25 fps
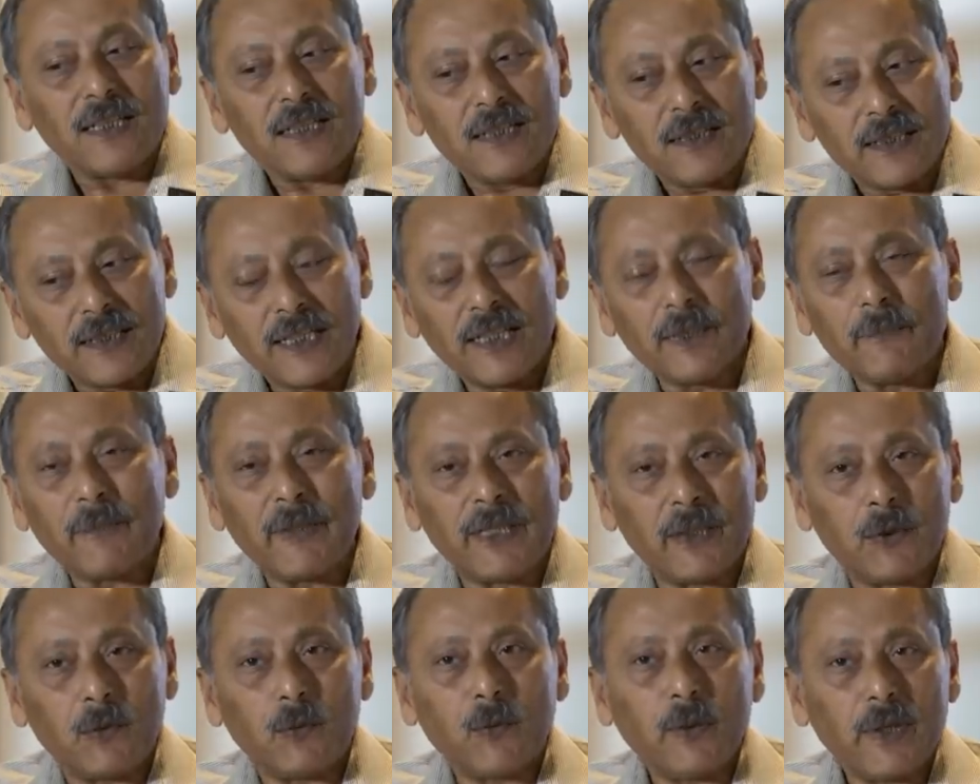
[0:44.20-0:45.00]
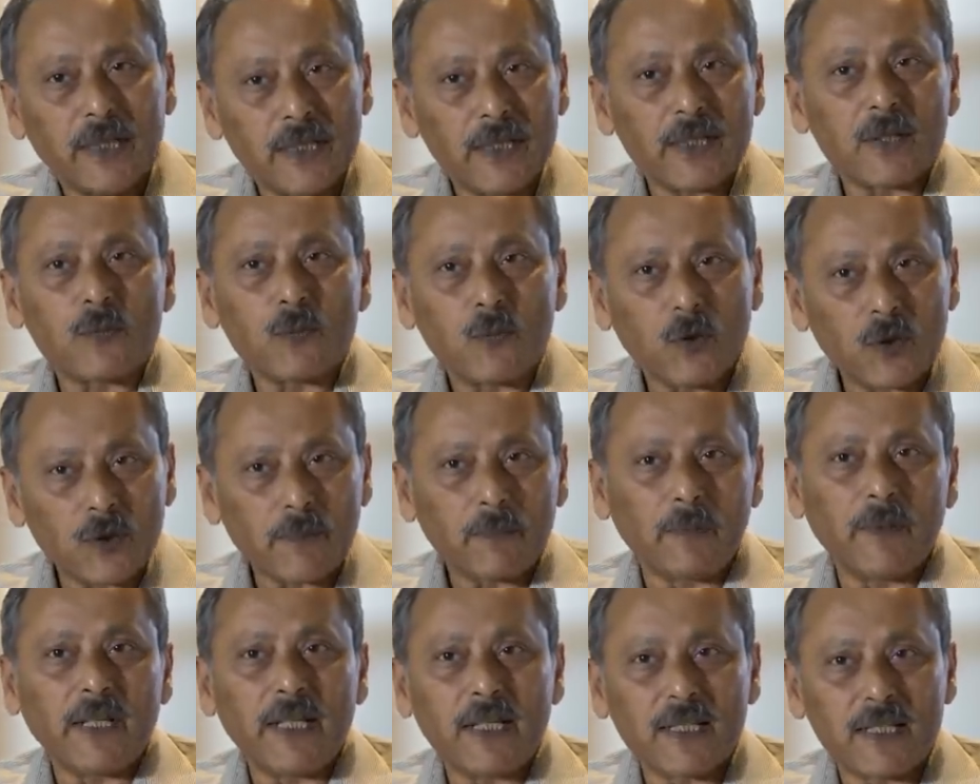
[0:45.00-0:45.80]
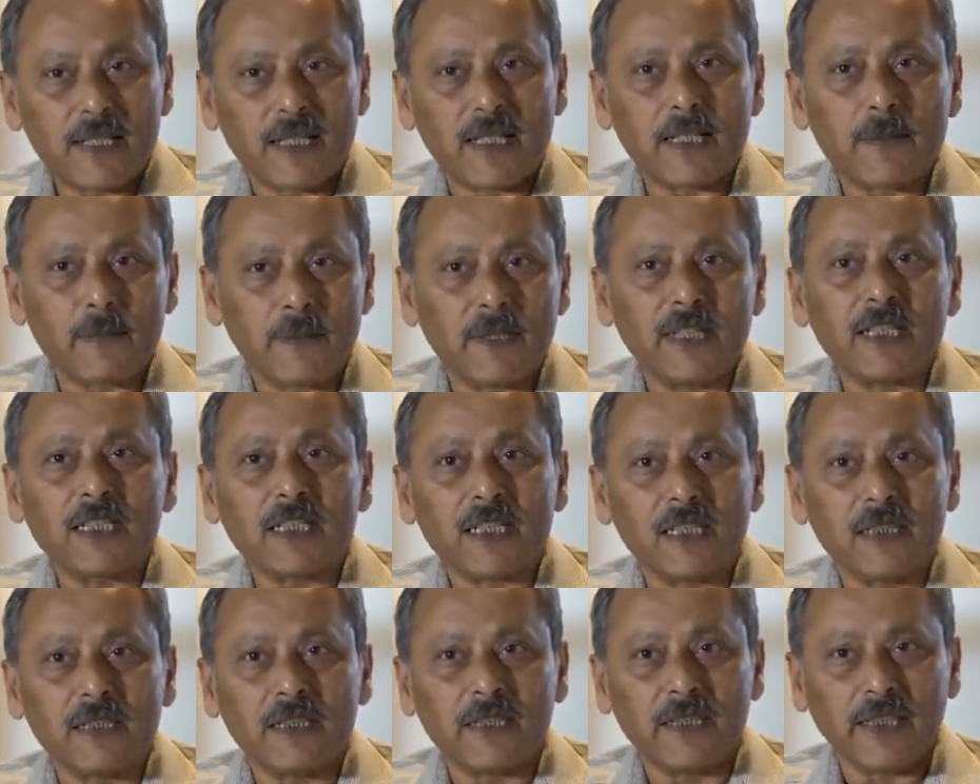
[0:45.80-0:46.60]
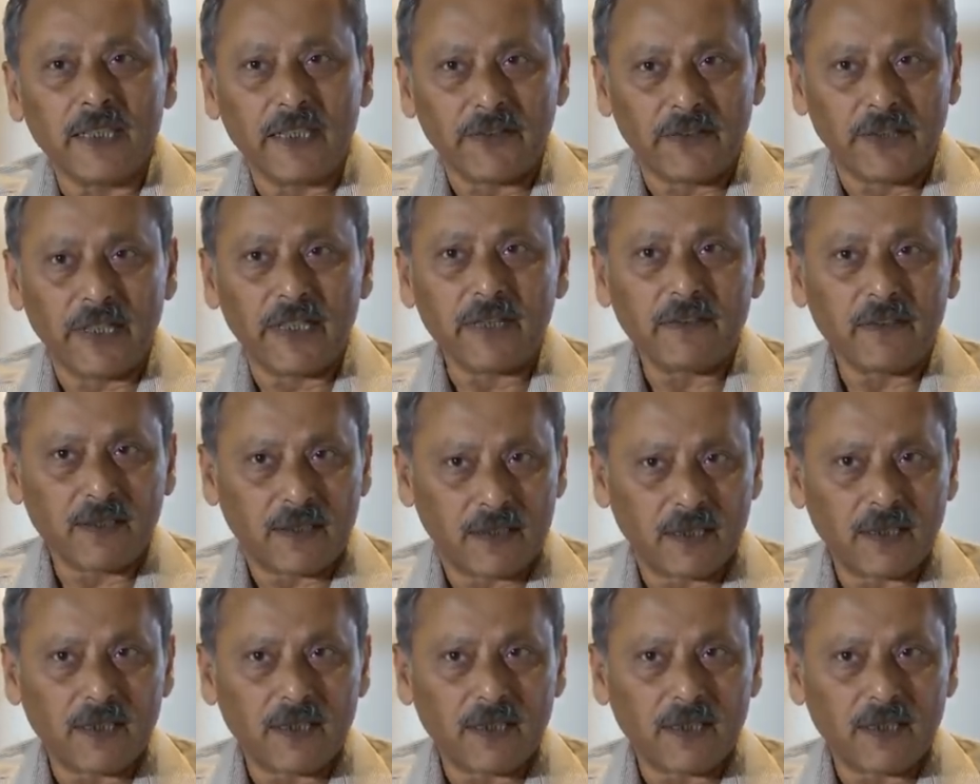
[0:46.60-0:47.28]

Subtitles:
Learning by doing is what makes experiential learning great.